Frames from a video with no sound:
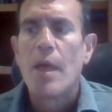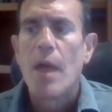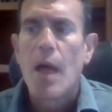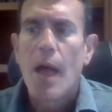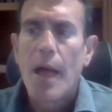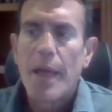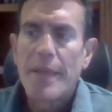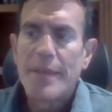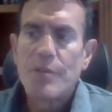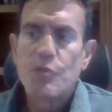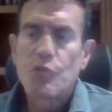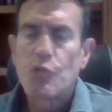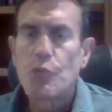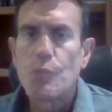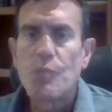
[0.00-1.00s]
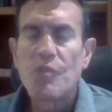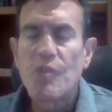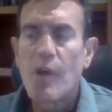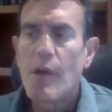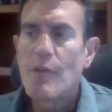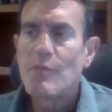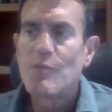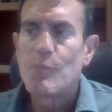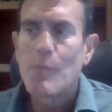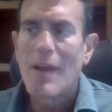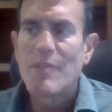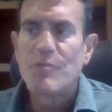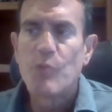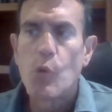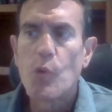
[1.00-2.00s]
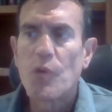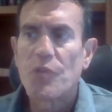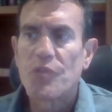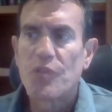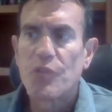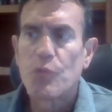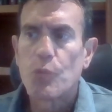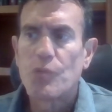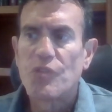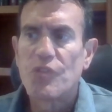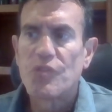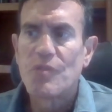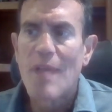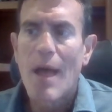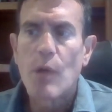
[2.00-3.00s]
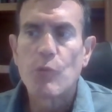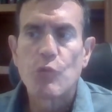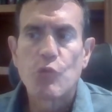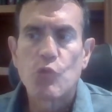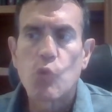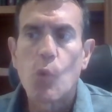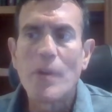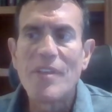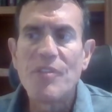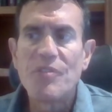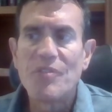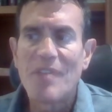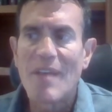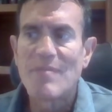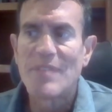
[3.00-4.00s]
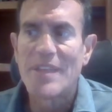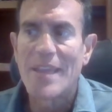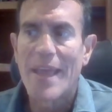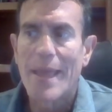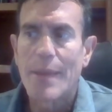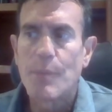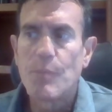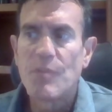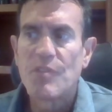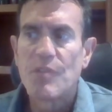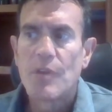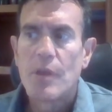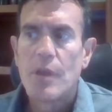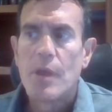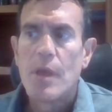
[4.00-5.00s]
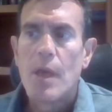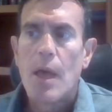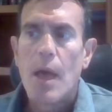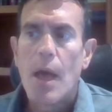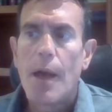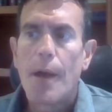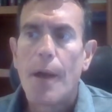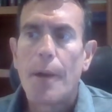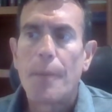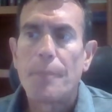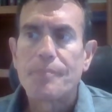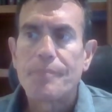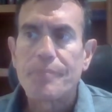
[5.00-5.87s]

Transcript: Uh, in terms of my focus list, which is now 27 names, um,